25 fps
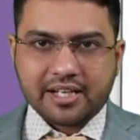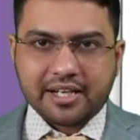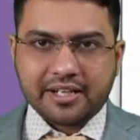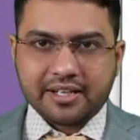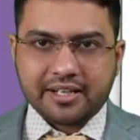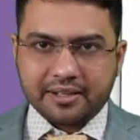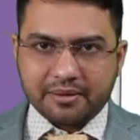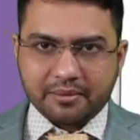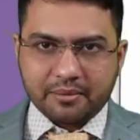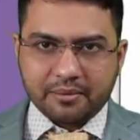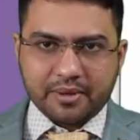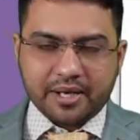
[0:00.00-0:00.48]

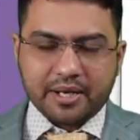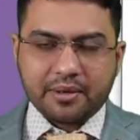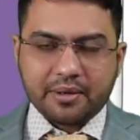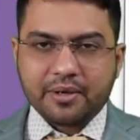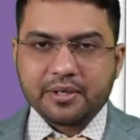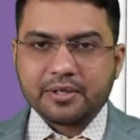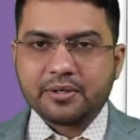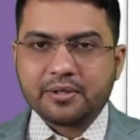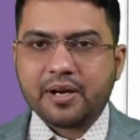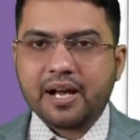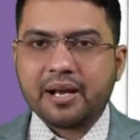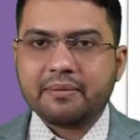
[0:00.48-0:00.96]
And we are
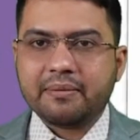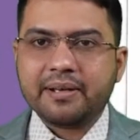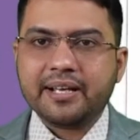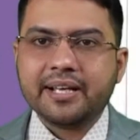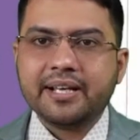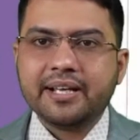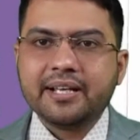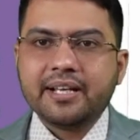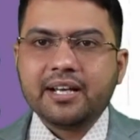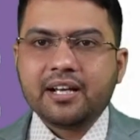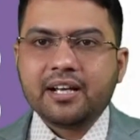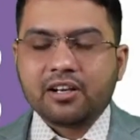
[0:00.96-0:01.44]
going to have
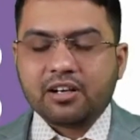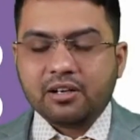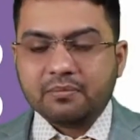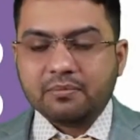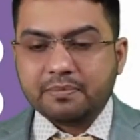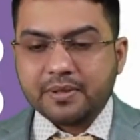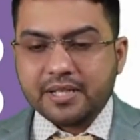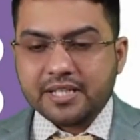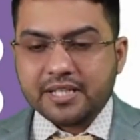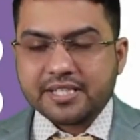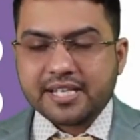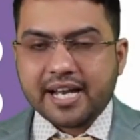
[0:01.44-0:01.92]
a
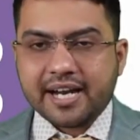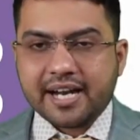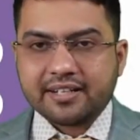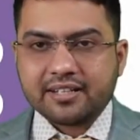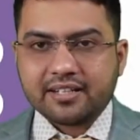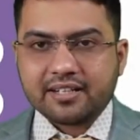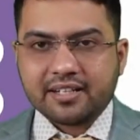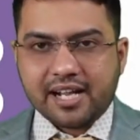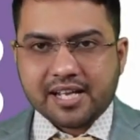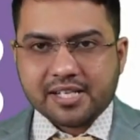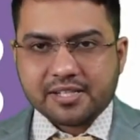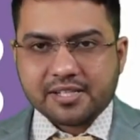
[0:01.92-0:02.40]
Companies
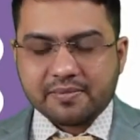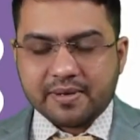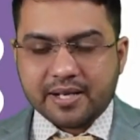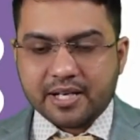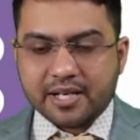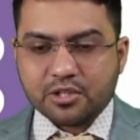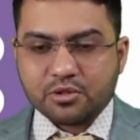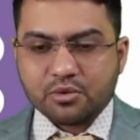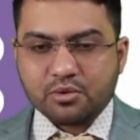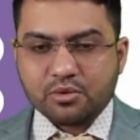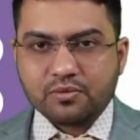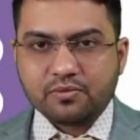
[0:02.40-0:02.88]
Act class
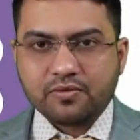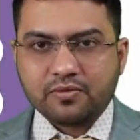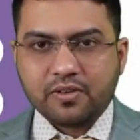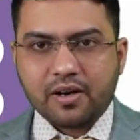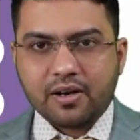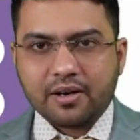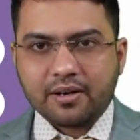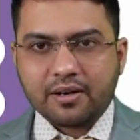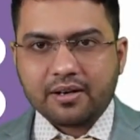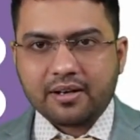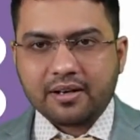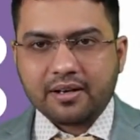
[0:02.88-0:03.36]
very soon
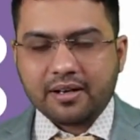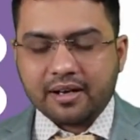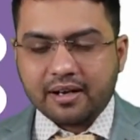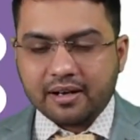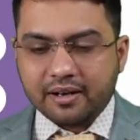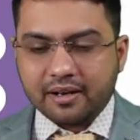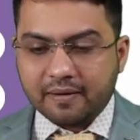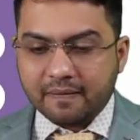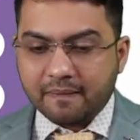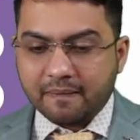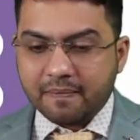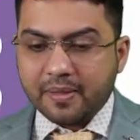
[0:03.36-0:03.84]
for
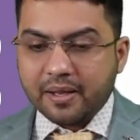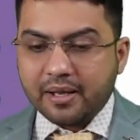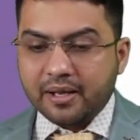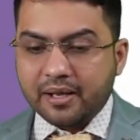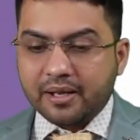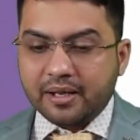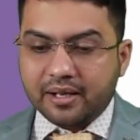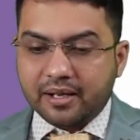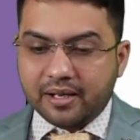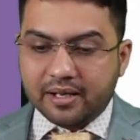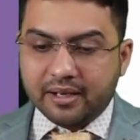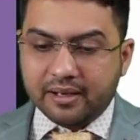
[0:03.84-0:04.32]

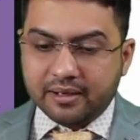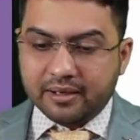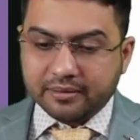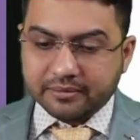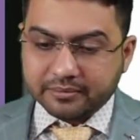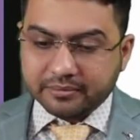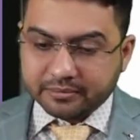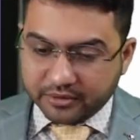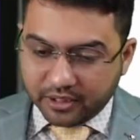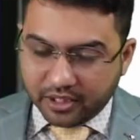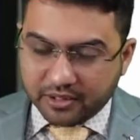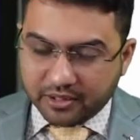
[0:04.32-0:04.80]

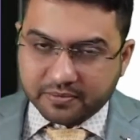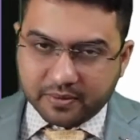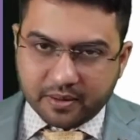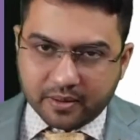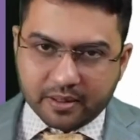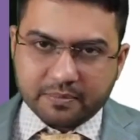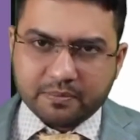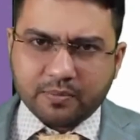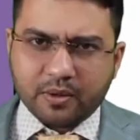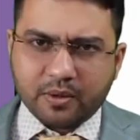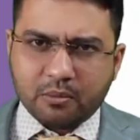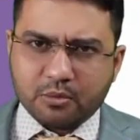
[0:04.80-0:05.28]
not
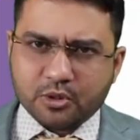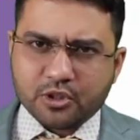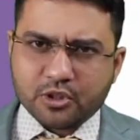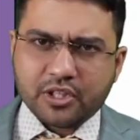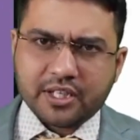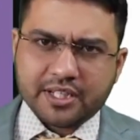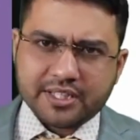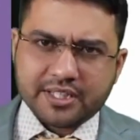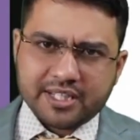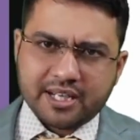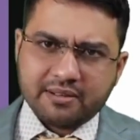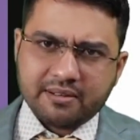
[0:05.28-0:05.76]
for
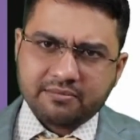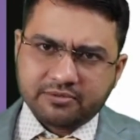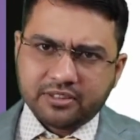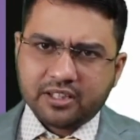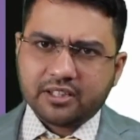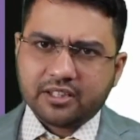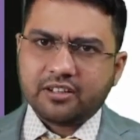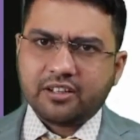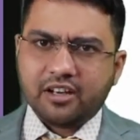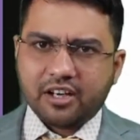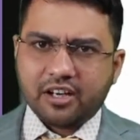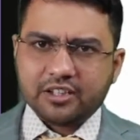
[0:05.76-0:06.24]
promotion exam.
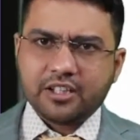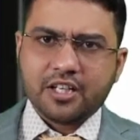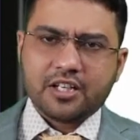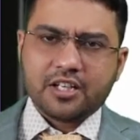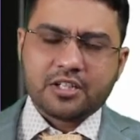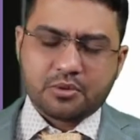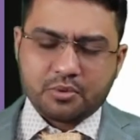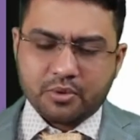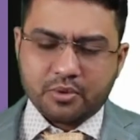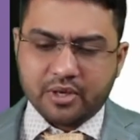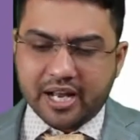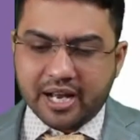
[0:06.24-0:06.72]
For
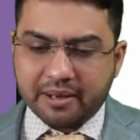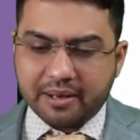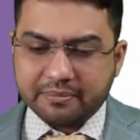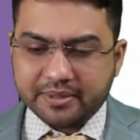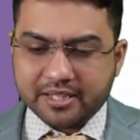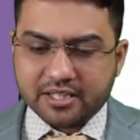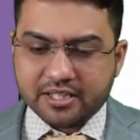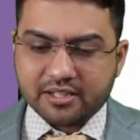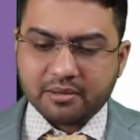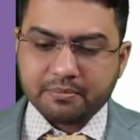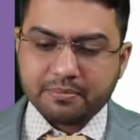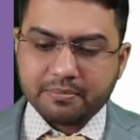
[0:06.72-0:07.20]
others, we will have
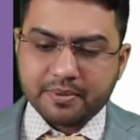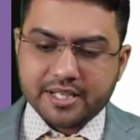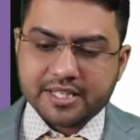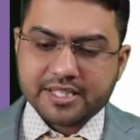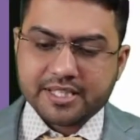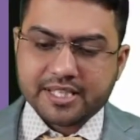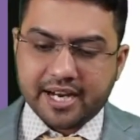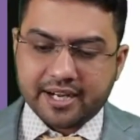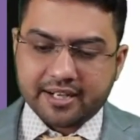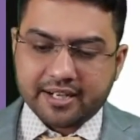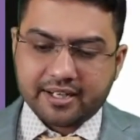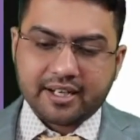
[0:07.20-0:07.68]
the
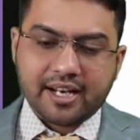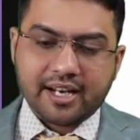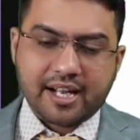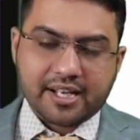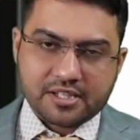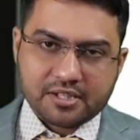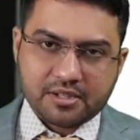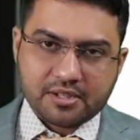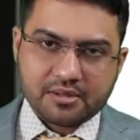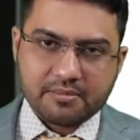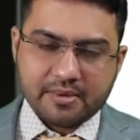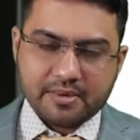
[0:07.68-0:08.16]
Companies Act
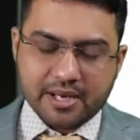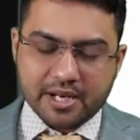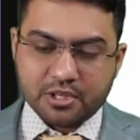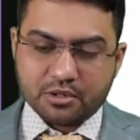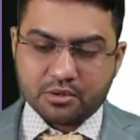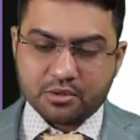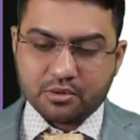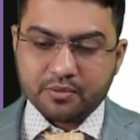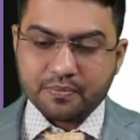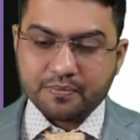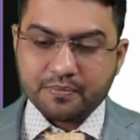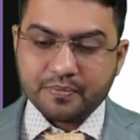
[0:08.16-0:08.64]
class very
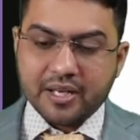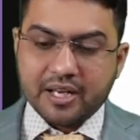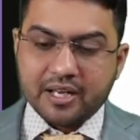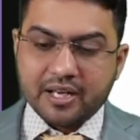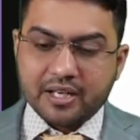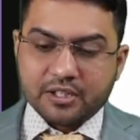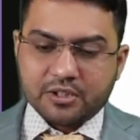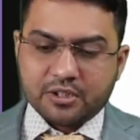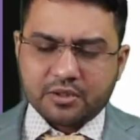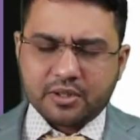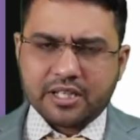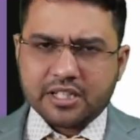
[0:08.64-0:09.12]
soon.
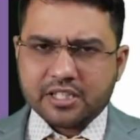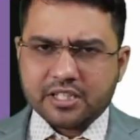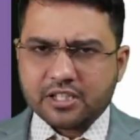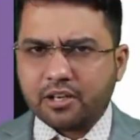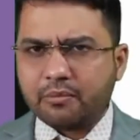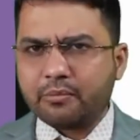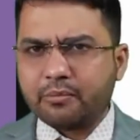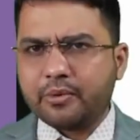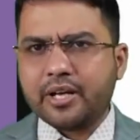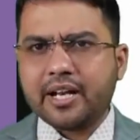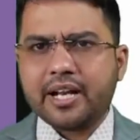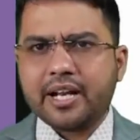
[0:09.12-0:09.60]
It is
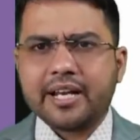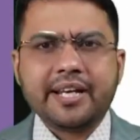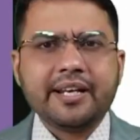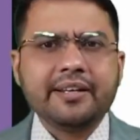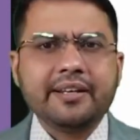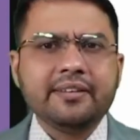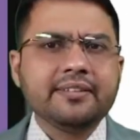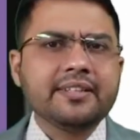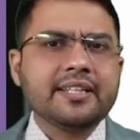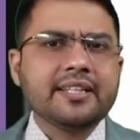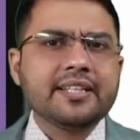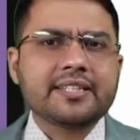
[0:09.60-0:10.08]
somewhere
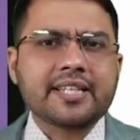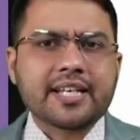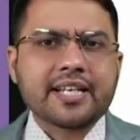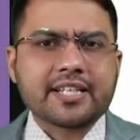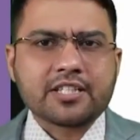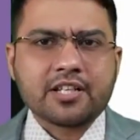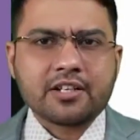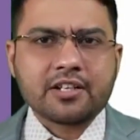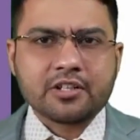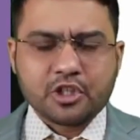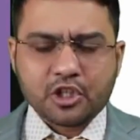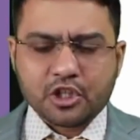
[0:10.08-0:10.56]
in the
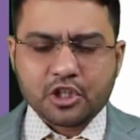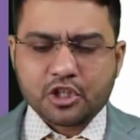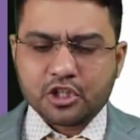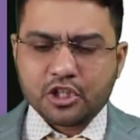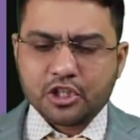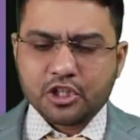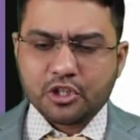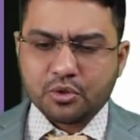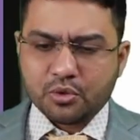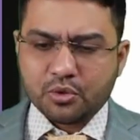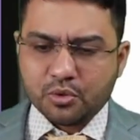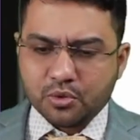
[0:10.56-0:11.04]
section
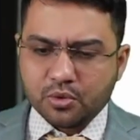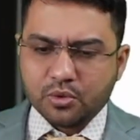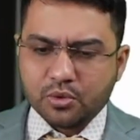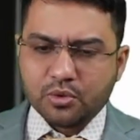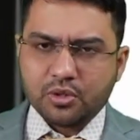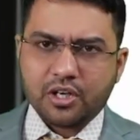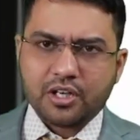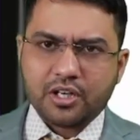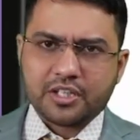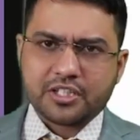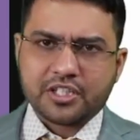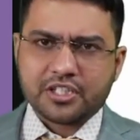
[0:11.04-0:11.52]
62
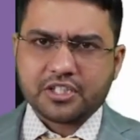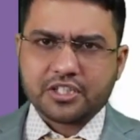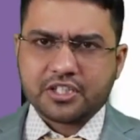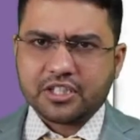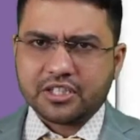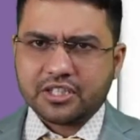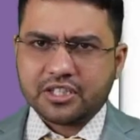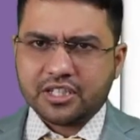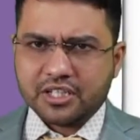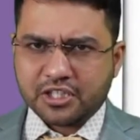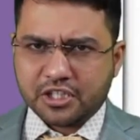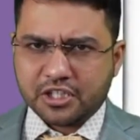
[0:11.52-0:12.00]
or
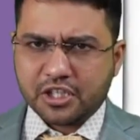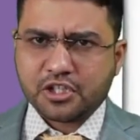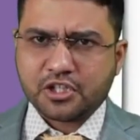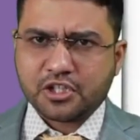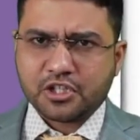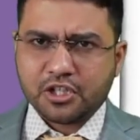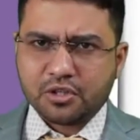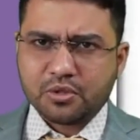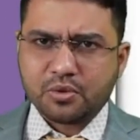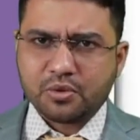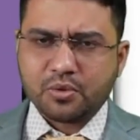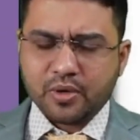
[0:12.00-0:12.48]
63,
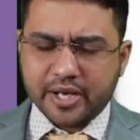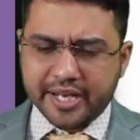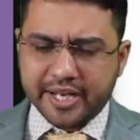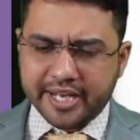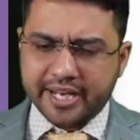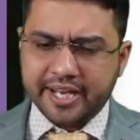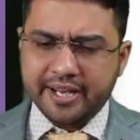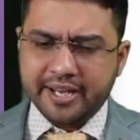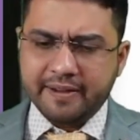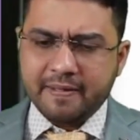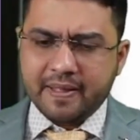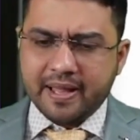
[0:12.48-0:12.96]

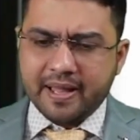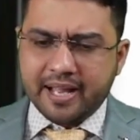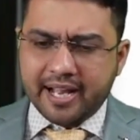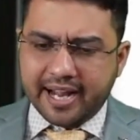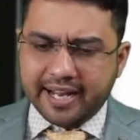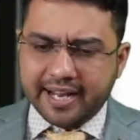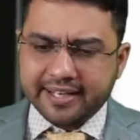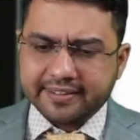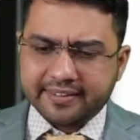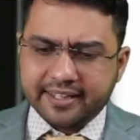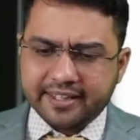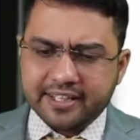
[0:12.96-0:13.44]
62A.
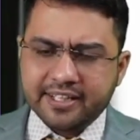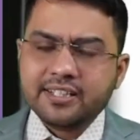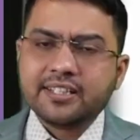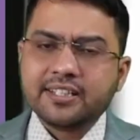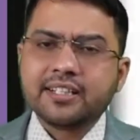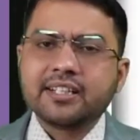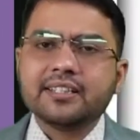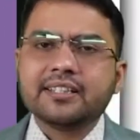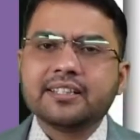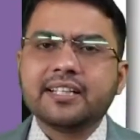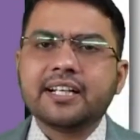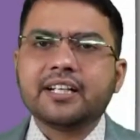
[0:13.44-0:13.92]
I think
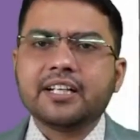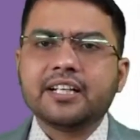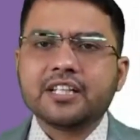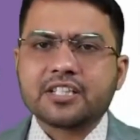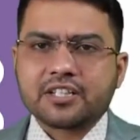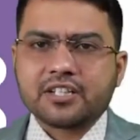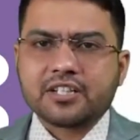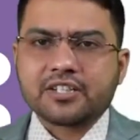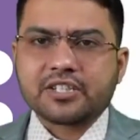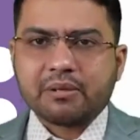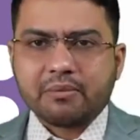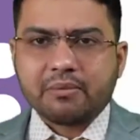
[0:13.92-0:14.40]
they
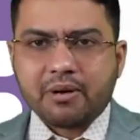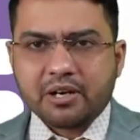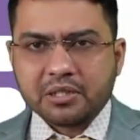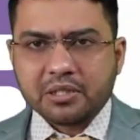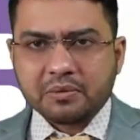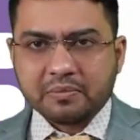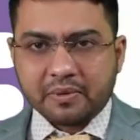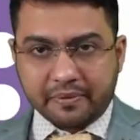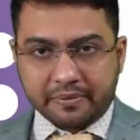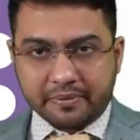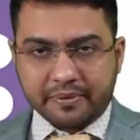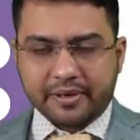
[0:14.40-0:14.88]
discuss
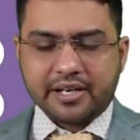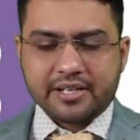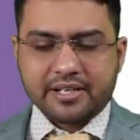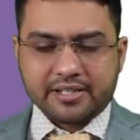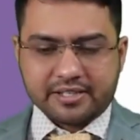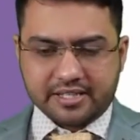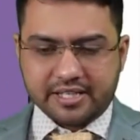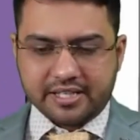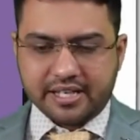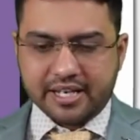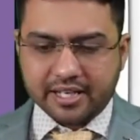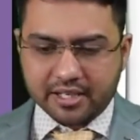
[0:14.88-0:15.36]
about
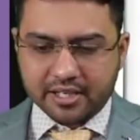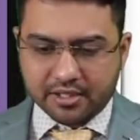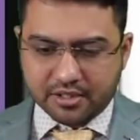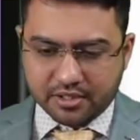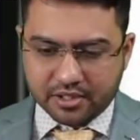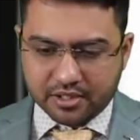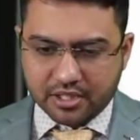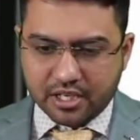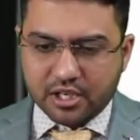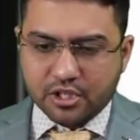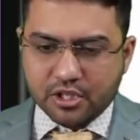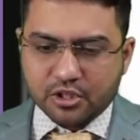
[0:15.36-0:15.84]
preference
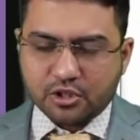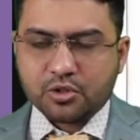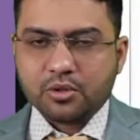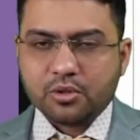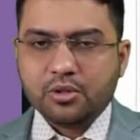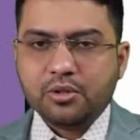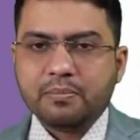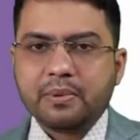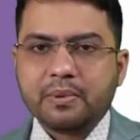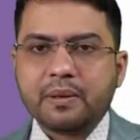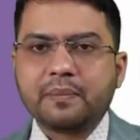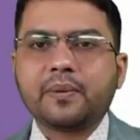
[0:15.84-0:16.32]
shares.
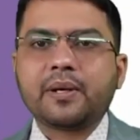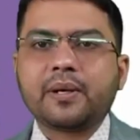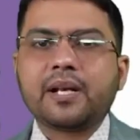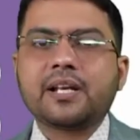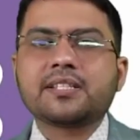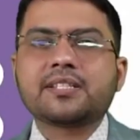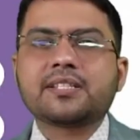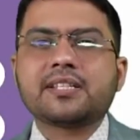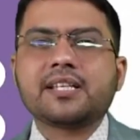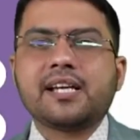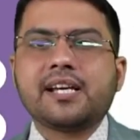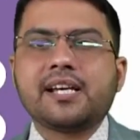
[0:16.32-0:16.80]
So
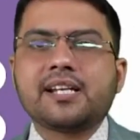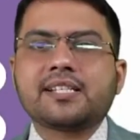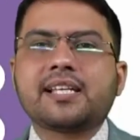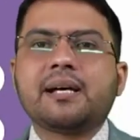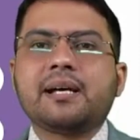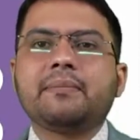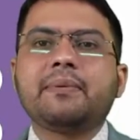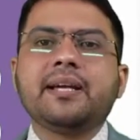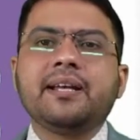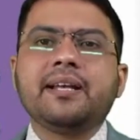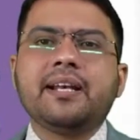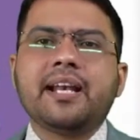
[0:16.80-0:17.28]
preference shares
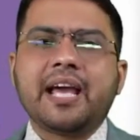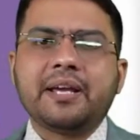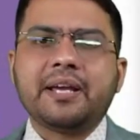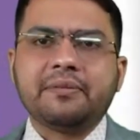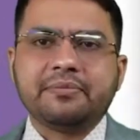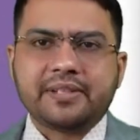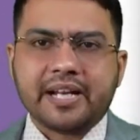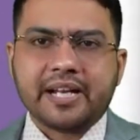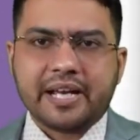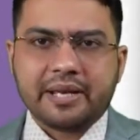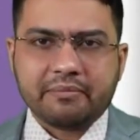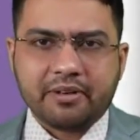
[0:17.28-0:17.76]
have a
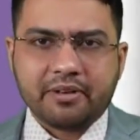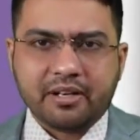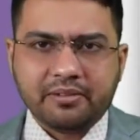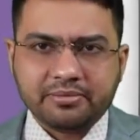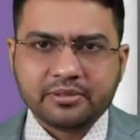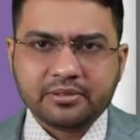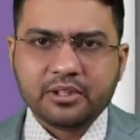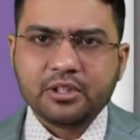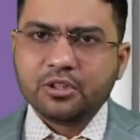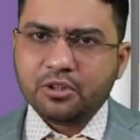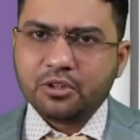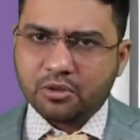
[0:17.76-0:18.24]
lifetime
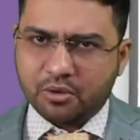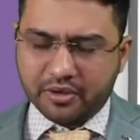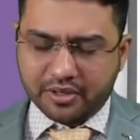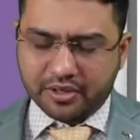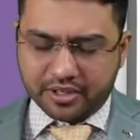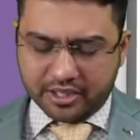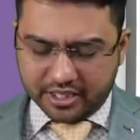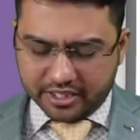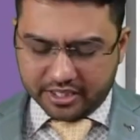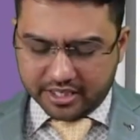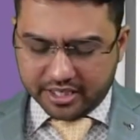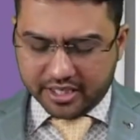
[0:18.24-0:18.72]
of
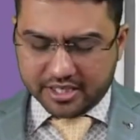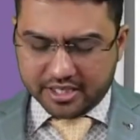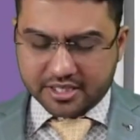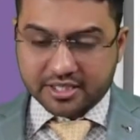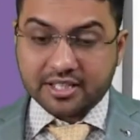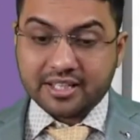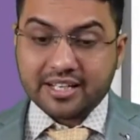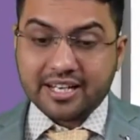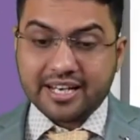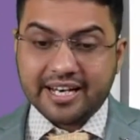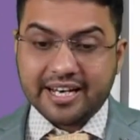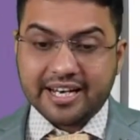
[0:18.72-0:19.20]
20
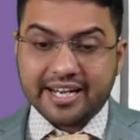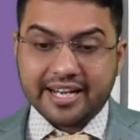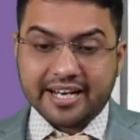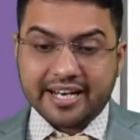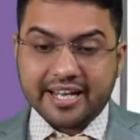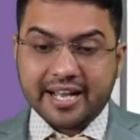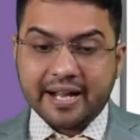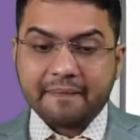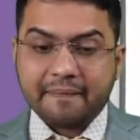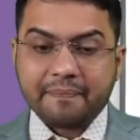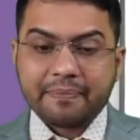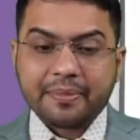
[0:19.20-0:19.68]
years in
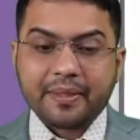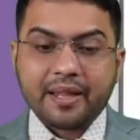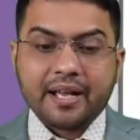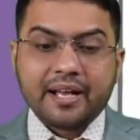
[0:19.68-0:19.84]
India.